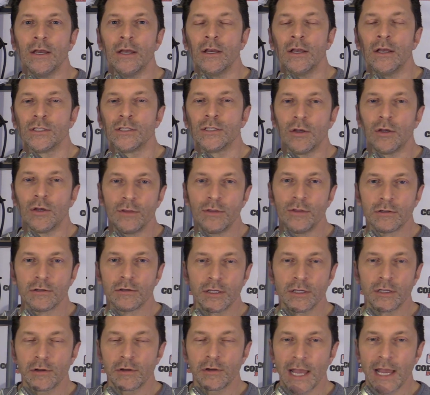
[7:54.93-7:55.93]
So there's
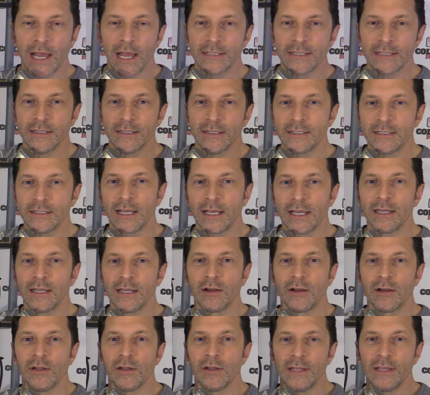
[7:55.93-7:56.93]
other guys in the
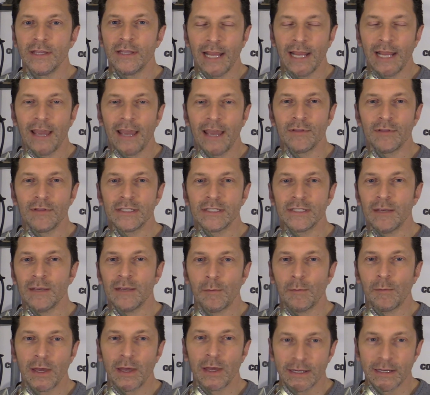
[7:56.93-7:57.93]
secondary that have the same
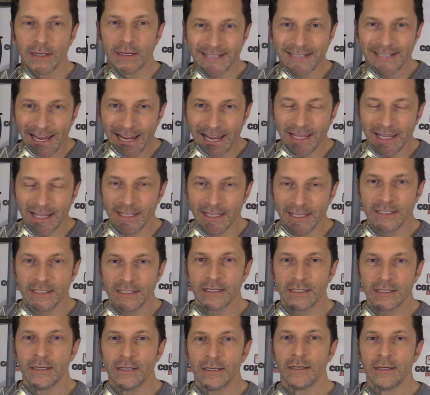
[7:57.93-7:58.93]
amount of talent,
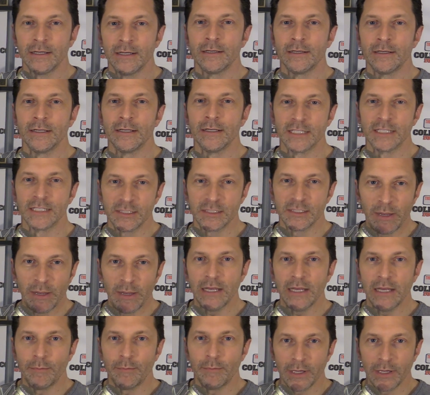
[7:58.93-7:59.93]
speed,
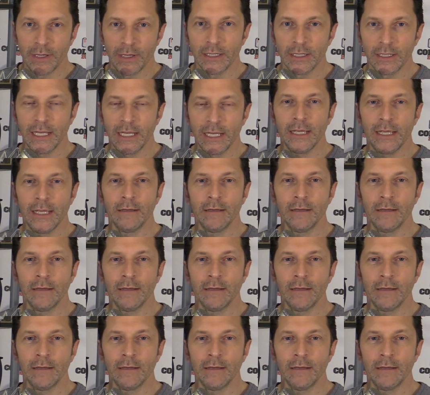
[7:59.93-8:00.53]
ability,